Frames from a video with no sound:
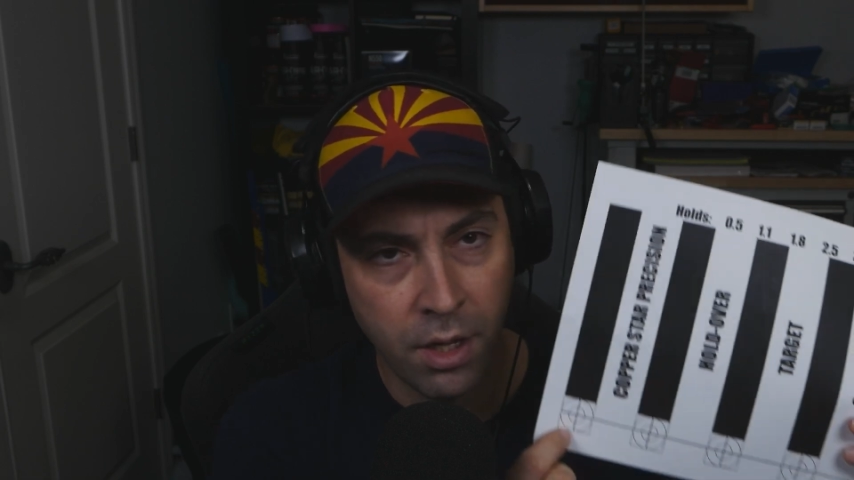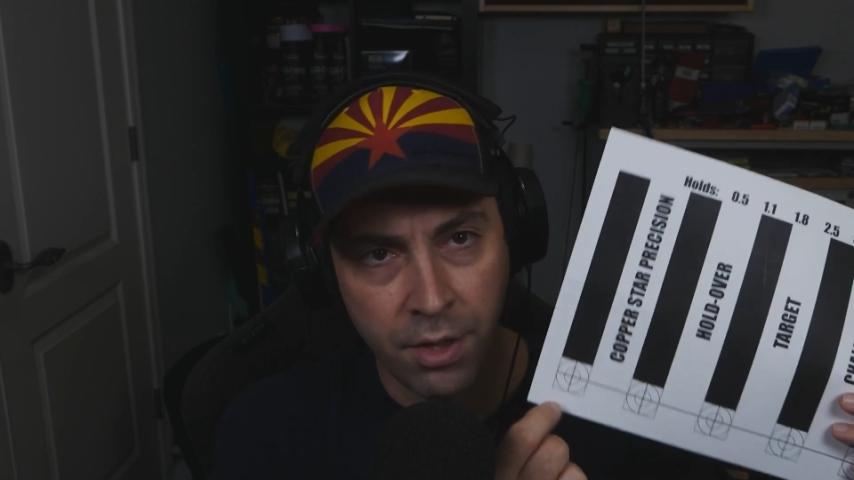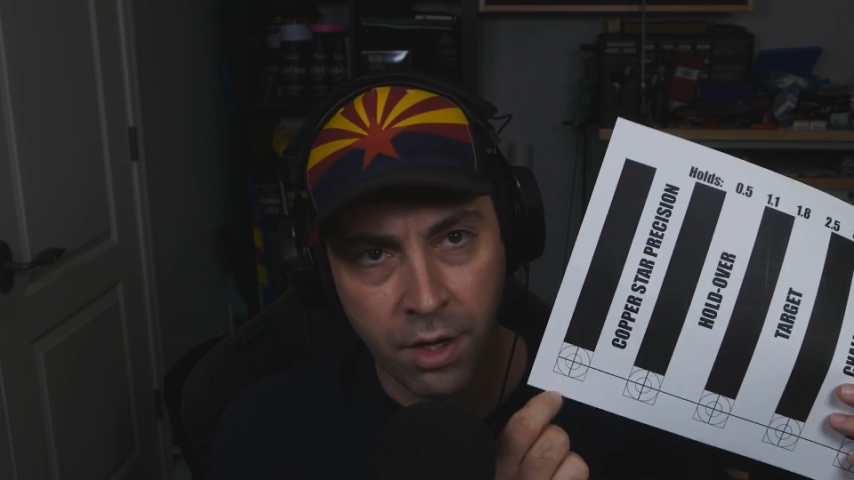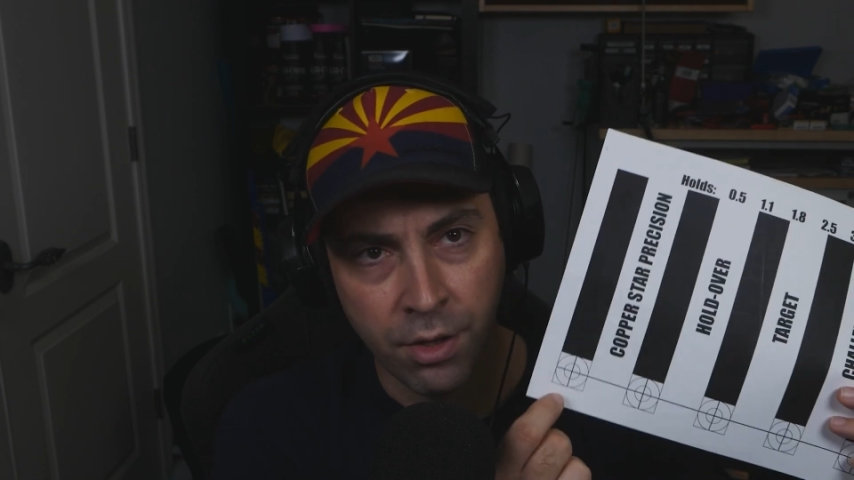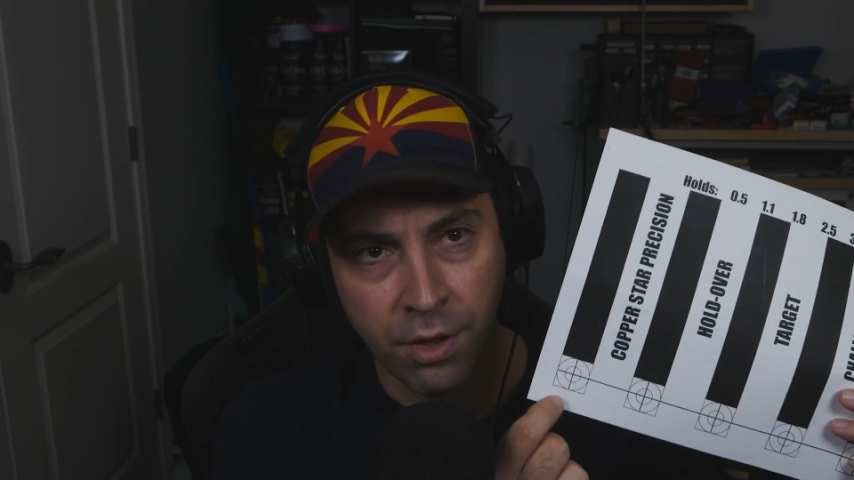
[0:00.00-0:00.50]

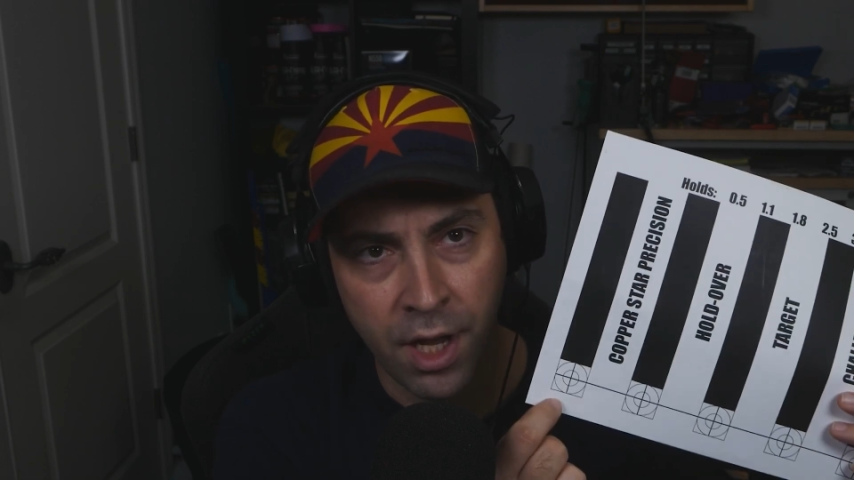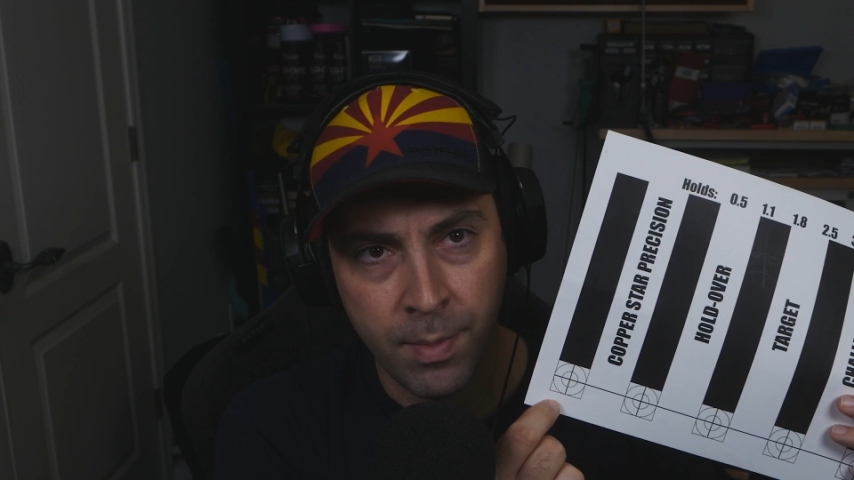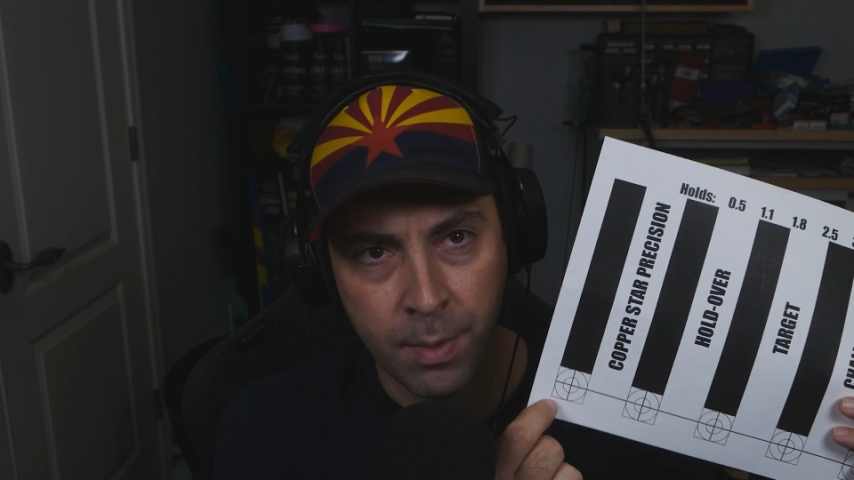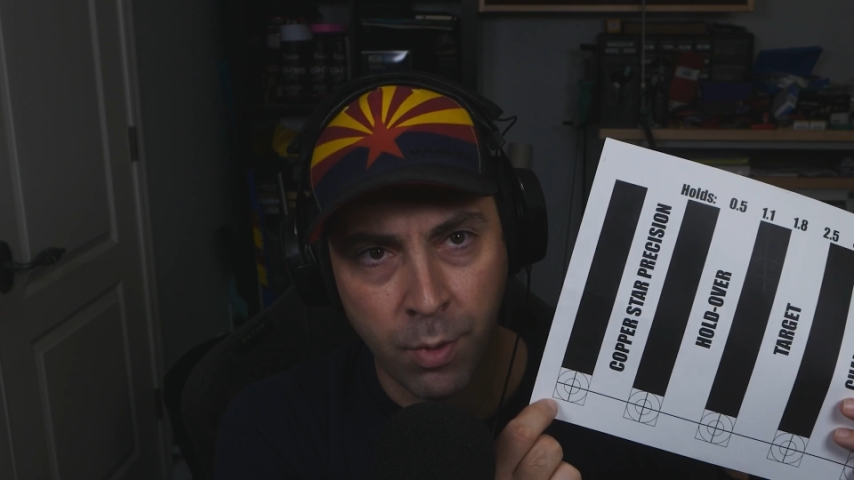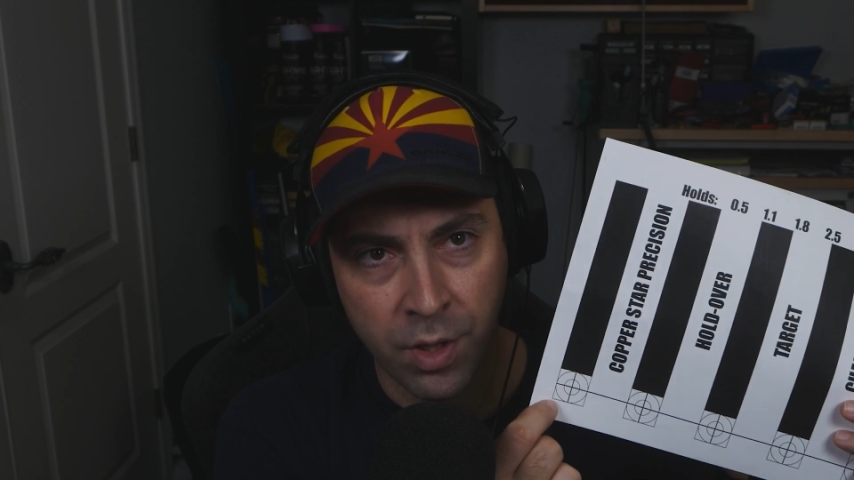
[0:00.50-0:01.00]
There are little
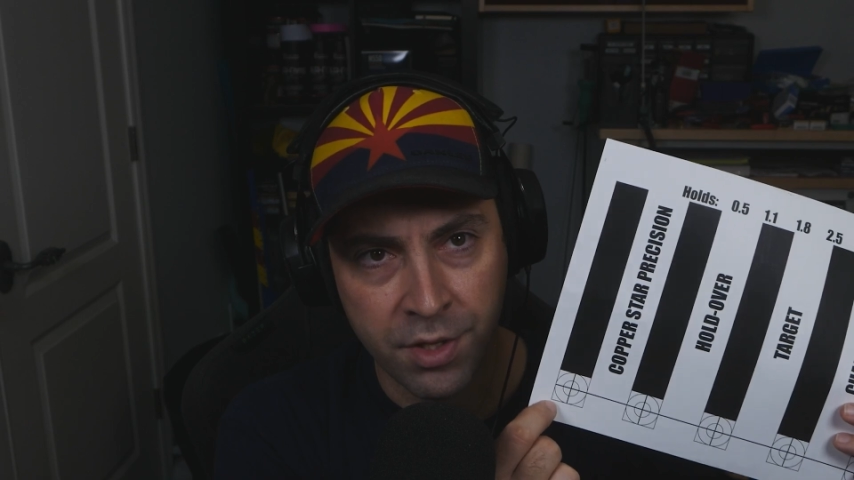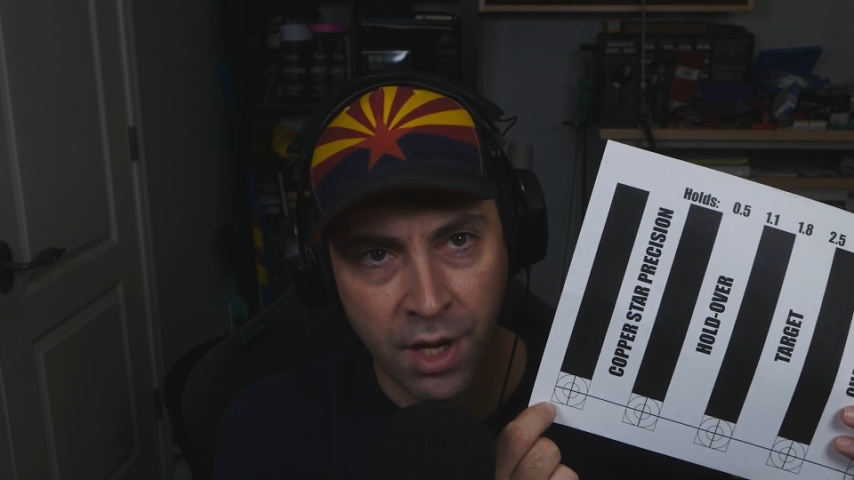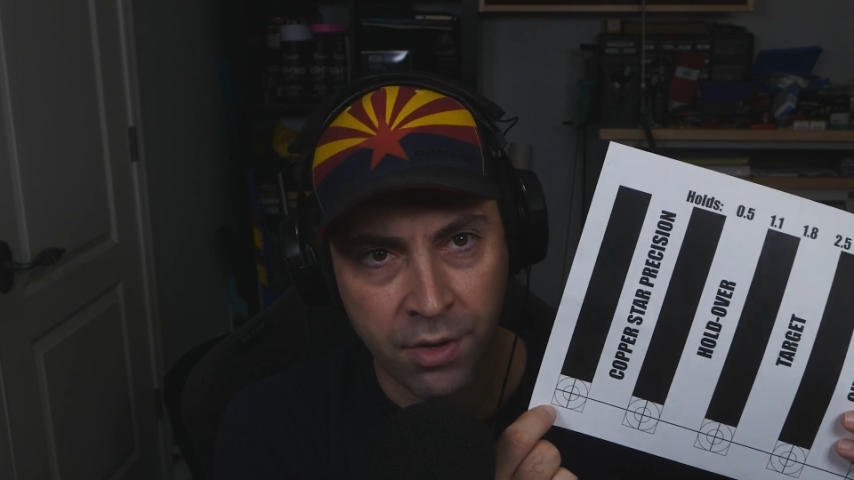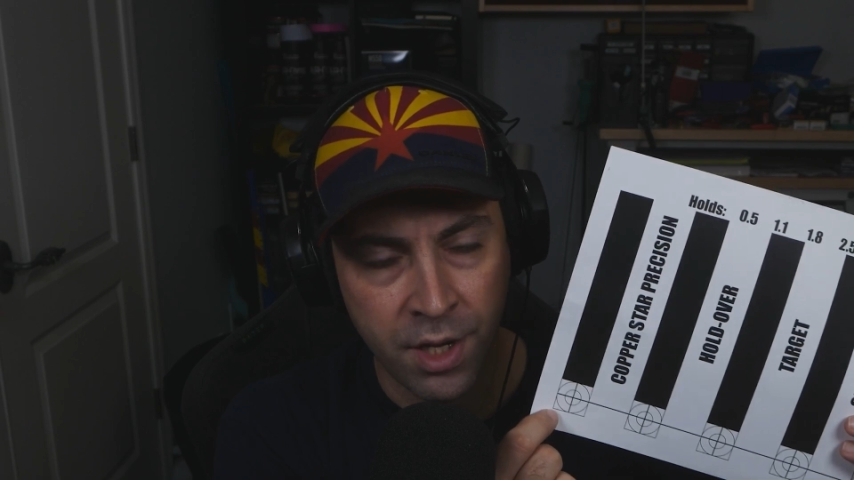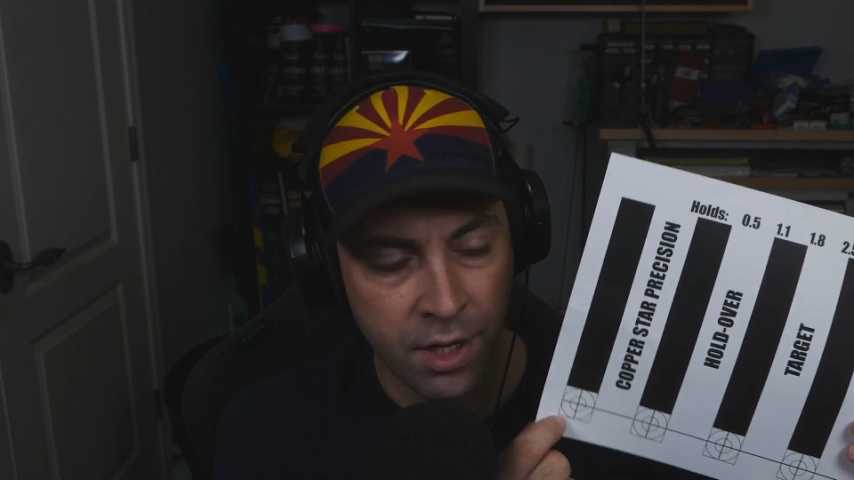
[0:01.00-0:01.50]
aiming points
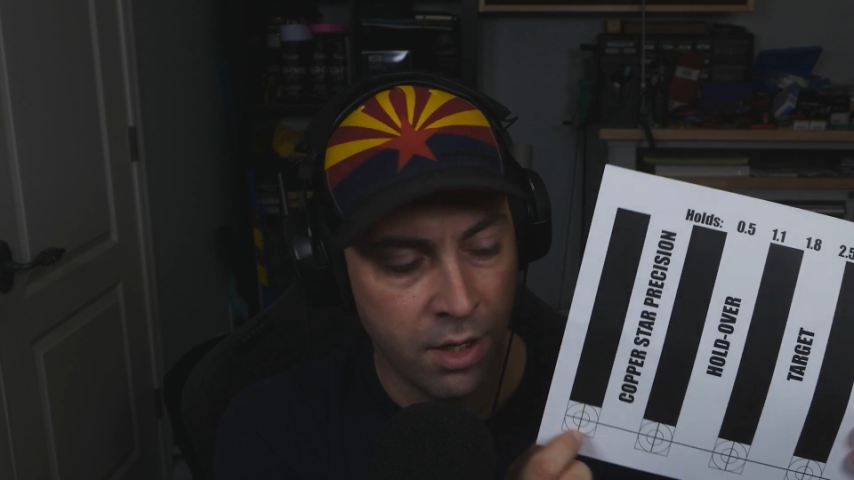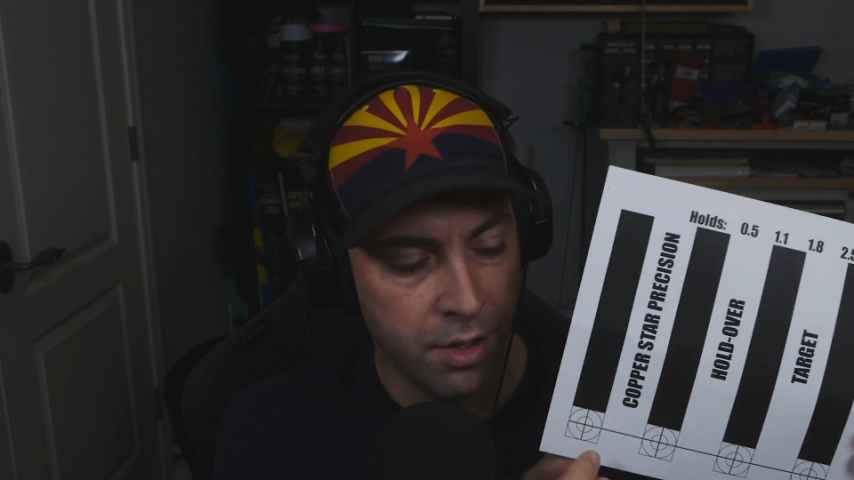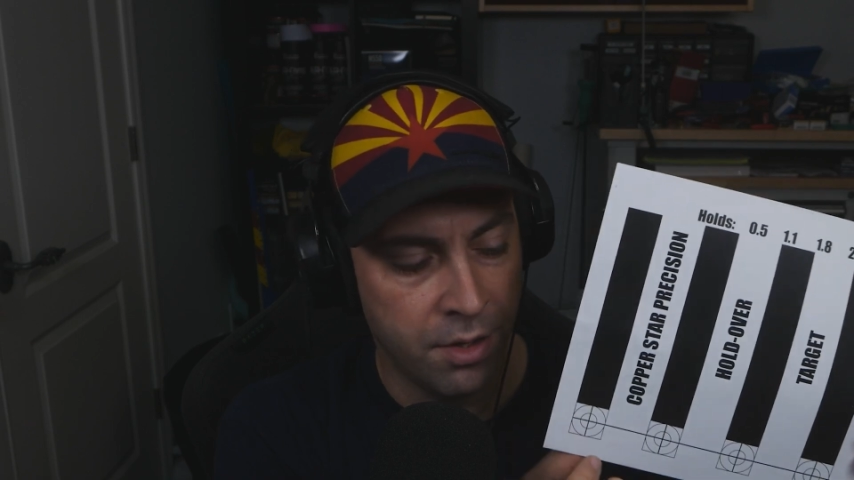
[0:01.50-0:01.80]
down here.